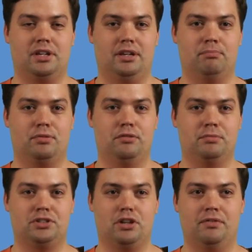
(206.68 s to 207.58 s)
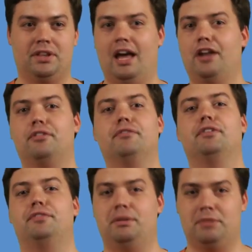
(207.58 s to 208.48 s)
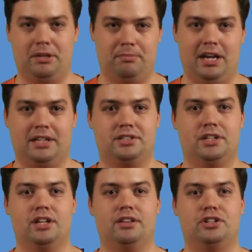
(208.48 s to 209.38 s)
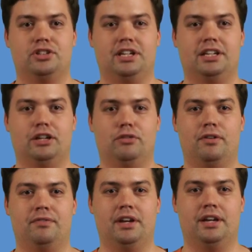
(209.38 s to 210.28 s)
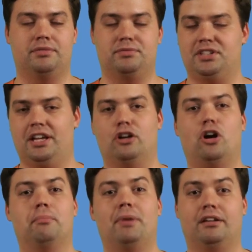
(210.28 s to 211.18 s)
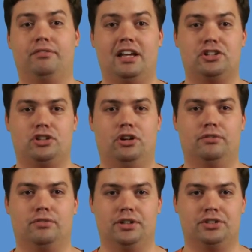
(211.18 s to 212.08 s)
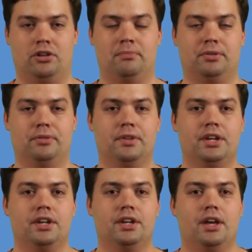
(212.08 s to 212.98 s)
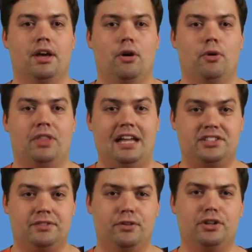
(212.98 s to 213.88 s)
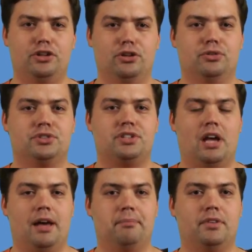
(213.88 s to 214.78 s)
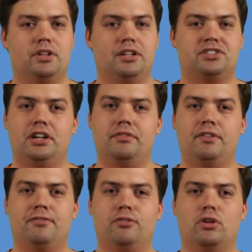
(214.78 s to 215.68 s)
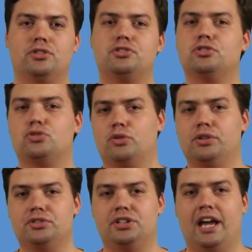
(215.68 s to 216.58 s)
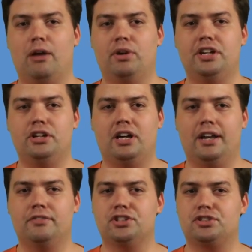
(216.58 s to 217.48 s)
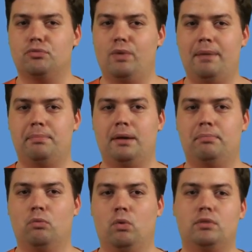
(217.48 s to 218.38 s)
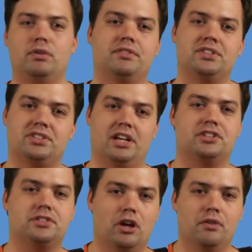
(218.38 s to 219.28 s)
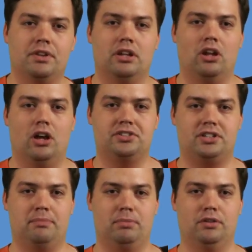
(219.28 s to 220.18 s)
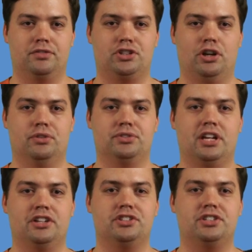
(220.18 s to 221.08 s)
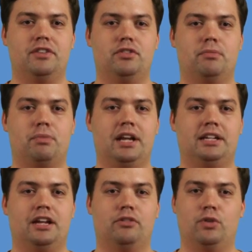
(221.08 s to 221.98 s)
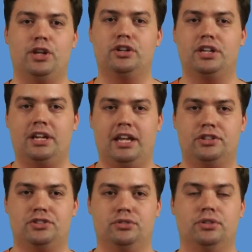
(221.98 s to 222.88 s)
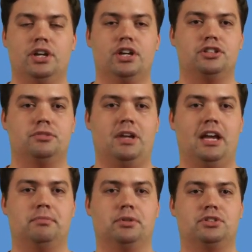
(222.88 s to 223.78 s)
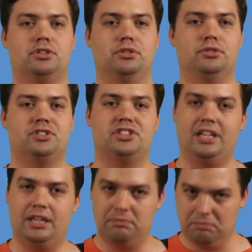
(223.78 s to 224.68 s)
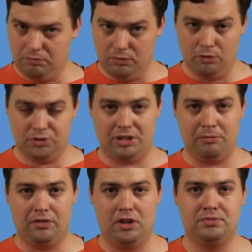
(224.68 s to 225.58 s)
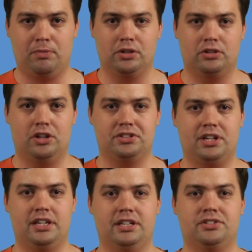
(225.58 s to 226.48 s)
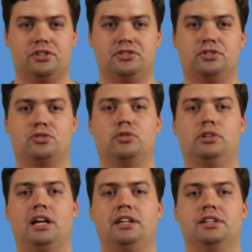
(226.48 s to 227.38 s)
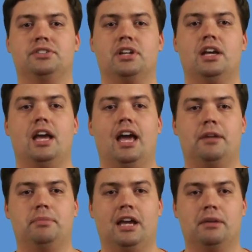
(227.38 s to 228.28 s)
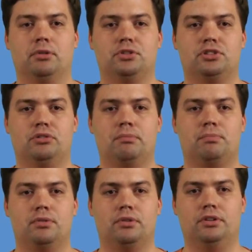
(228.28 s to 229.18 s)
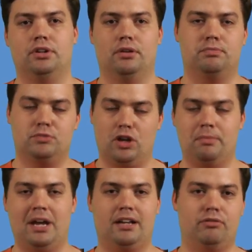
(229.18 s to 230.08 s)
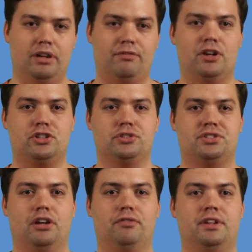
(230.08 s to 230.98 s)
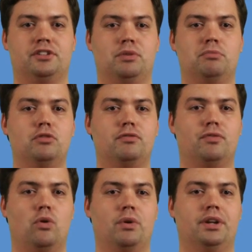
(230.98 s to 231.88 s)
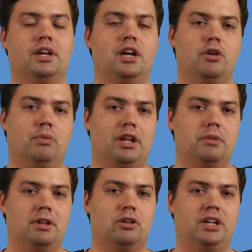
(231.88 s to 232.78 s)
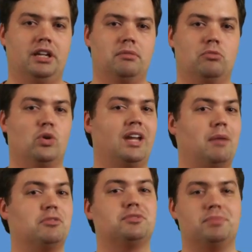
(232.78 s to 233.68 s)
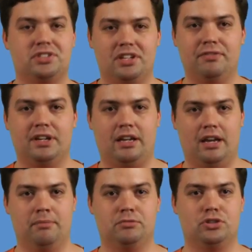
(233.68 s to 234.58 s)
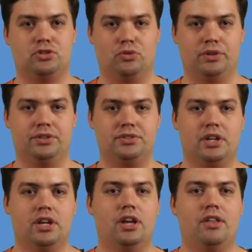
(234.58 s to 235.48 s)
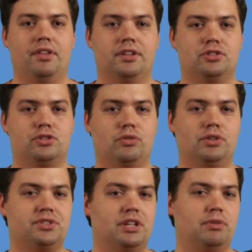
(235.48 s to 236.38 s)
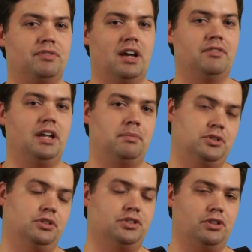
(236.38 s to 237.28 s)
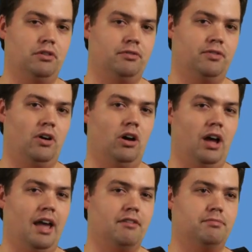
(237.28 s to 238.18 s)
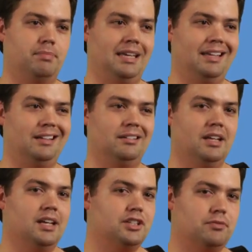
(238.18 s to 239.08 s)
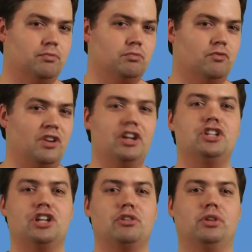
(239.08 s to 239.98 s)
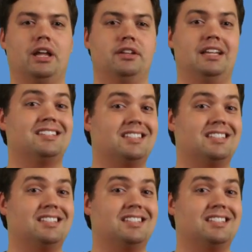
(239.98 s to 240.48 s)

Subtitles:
improvement over the 150 megabyte that you can get off of a compact flash card, for example. That's it for the news. Instead of a full-on tutorial today, I wanted to kind of just wrap up what we've discussed over the last couple of shows and just give you a breakdown of where you can head to be able to see some of those podcast ideas, those tutorial ideas, and be able to improve, go back, refresh yourself as we move forward. We're going to be looking at more camera-specific tutorials. The tutorials that we've covered up to so far have been very general and the